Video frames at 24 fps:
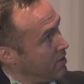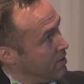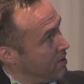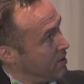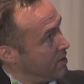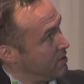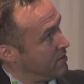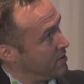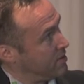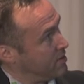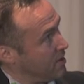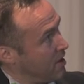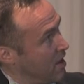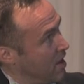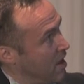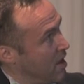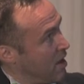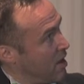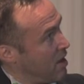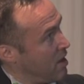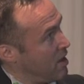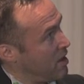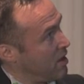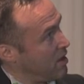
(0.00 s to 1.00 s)
this
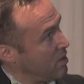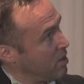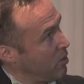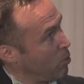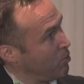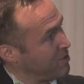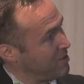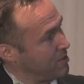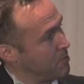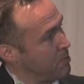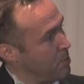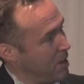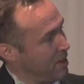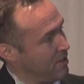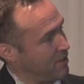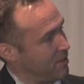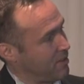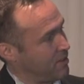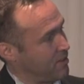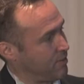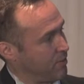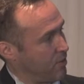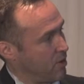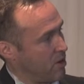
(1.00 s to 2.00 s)
was the
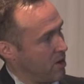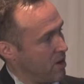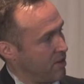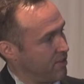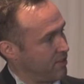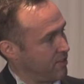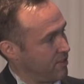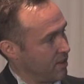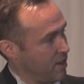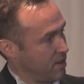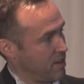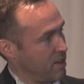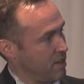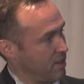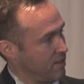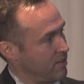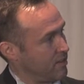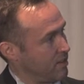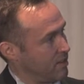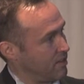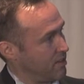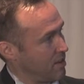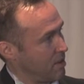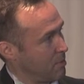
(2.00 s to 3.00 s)
basis for a study in
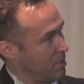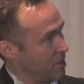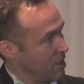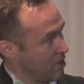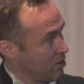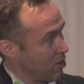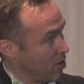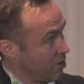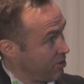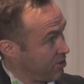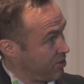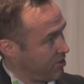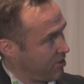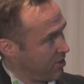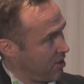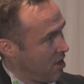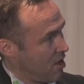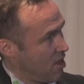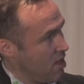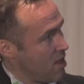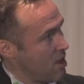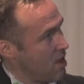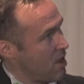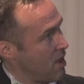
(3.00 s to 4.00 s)
systemic large
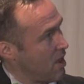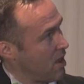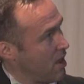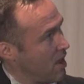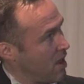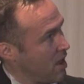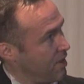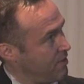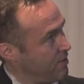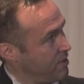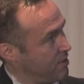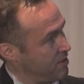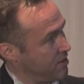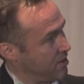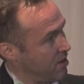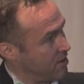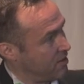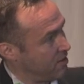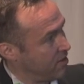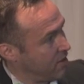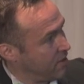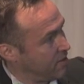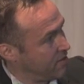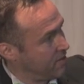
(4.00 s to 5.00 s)
cell. These are
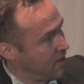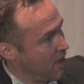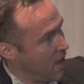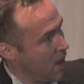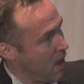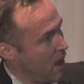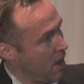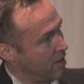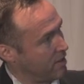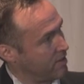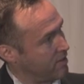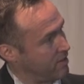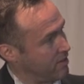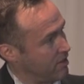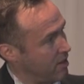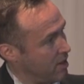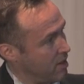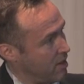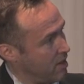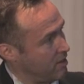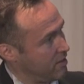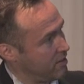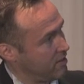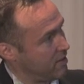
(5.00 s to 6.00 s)
cell line
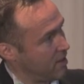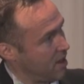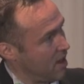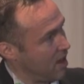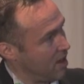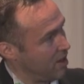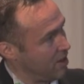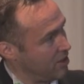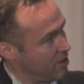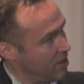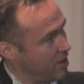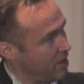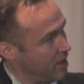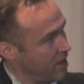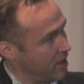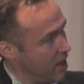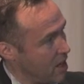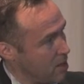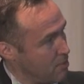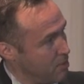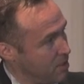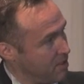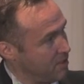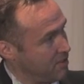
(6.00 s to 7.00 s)
studies looking at
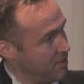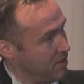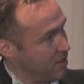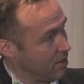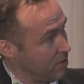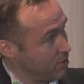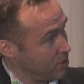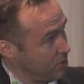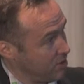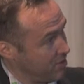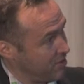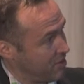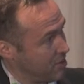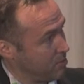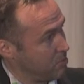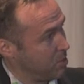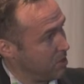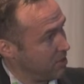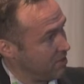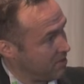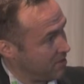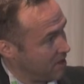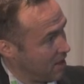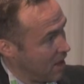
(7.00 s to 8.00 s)
ABC and
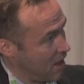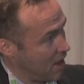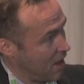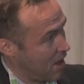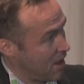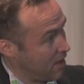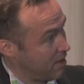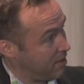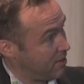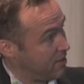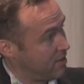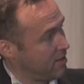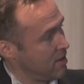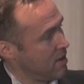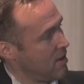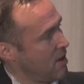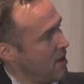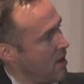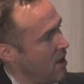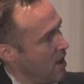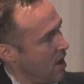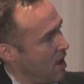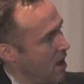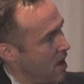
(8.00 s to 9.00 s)
GCB cell lines
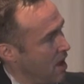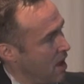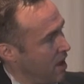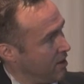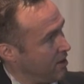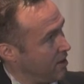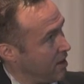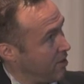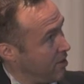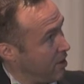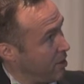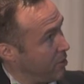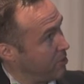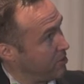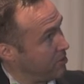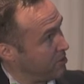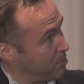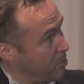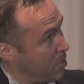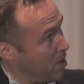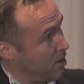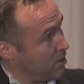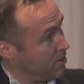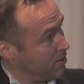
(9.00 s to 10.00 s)
and how they
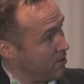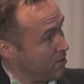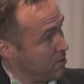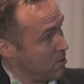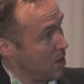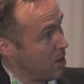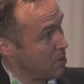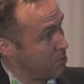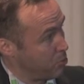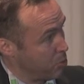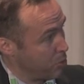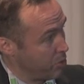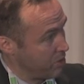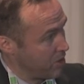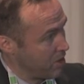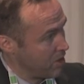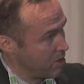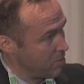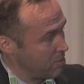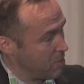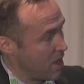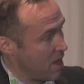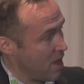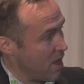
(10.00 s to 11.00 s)
respond to
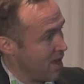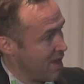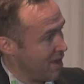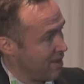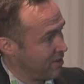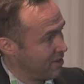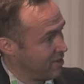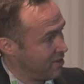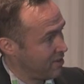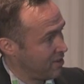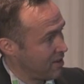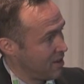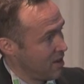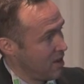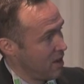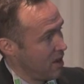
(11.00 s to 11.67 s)
ibrutinib. And